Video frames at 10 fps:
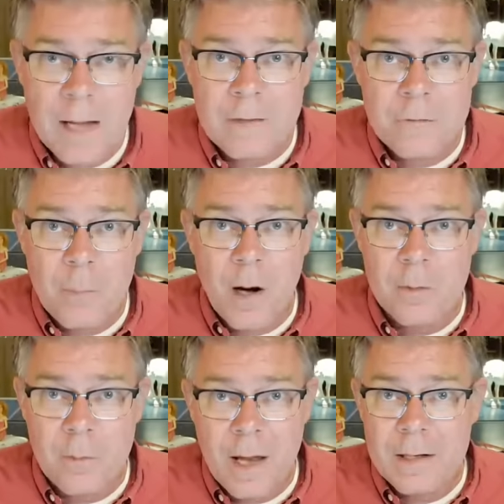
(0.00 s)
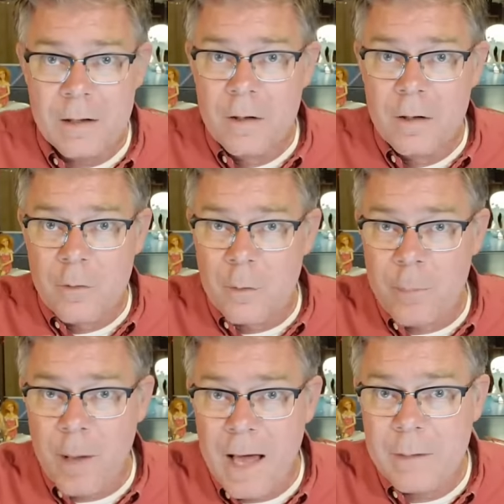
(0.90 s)
smart, right? Their
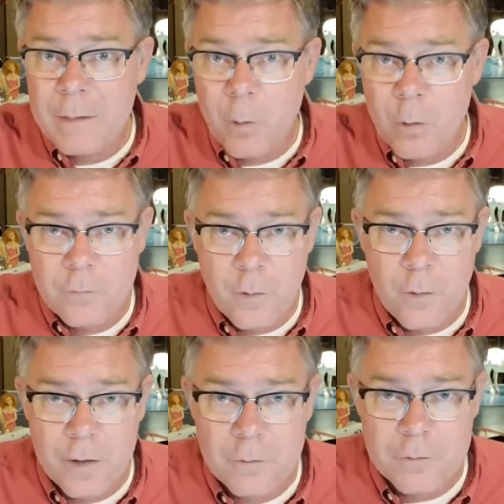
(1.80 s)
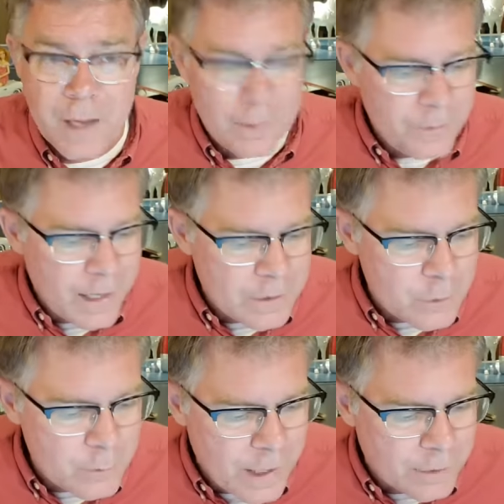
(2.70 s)
bond portfolios down. Thank
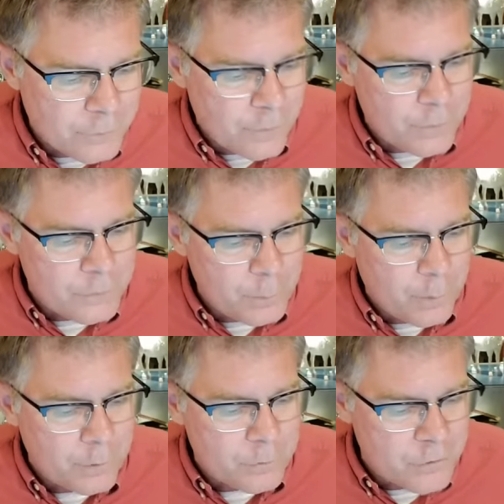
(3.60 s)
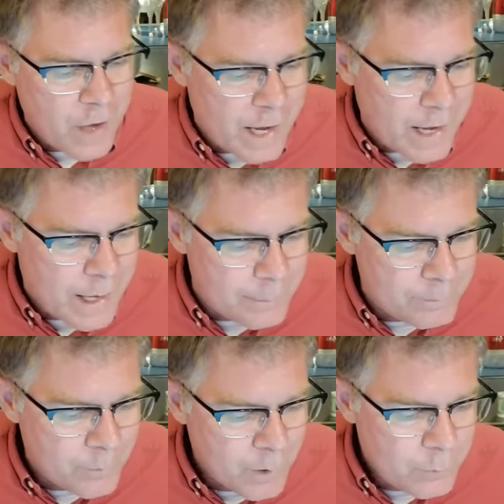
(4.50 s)
you, Nick, for the super chat.
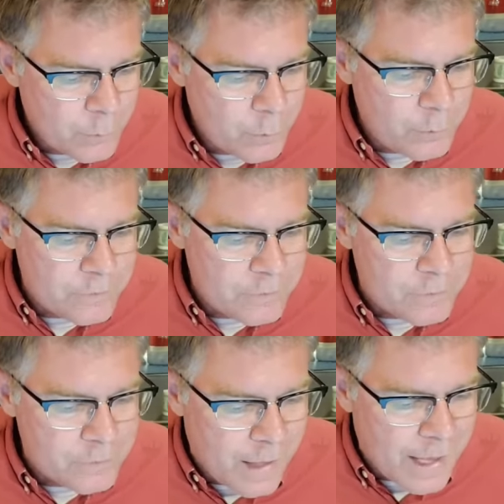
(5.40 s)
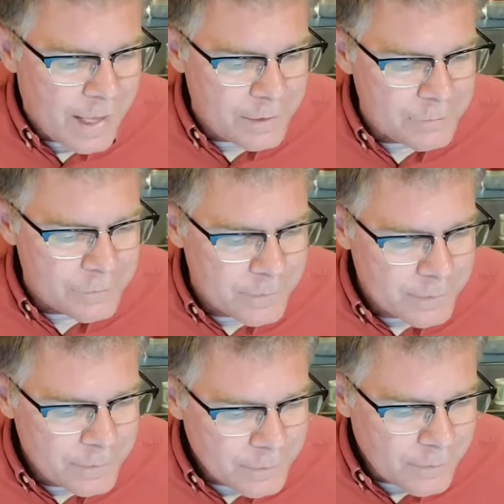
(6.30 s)
Prove this is live.
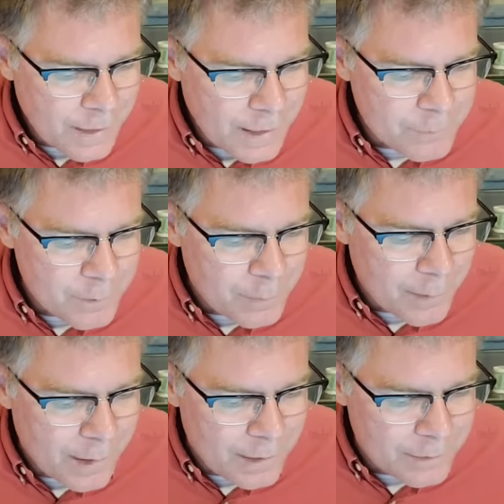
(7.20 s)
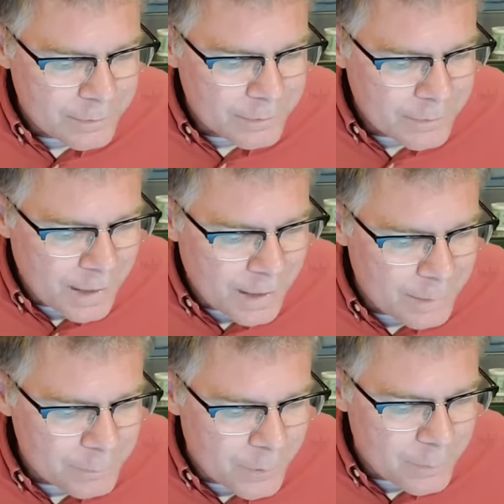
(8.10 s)
Clap the bell.
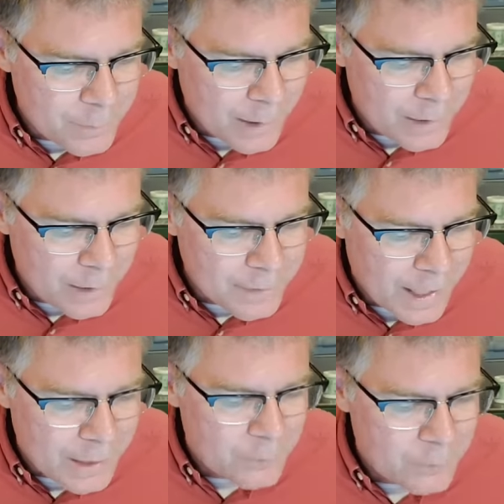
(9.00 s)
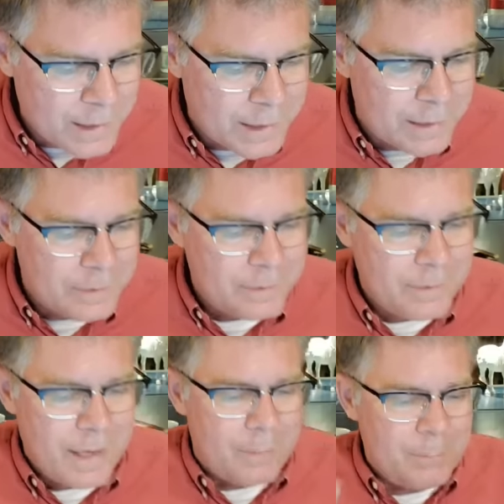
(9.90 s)
Clap the bell, not ring it.
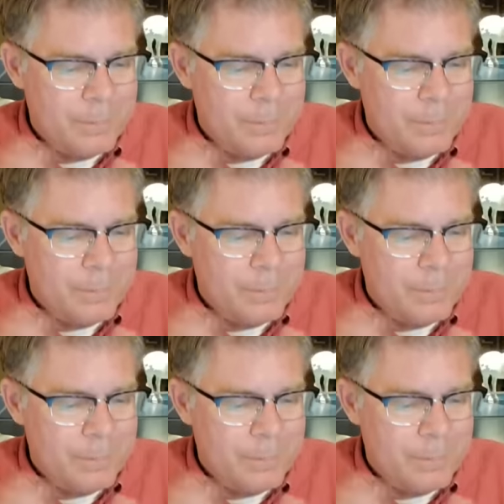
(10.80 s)
Clap.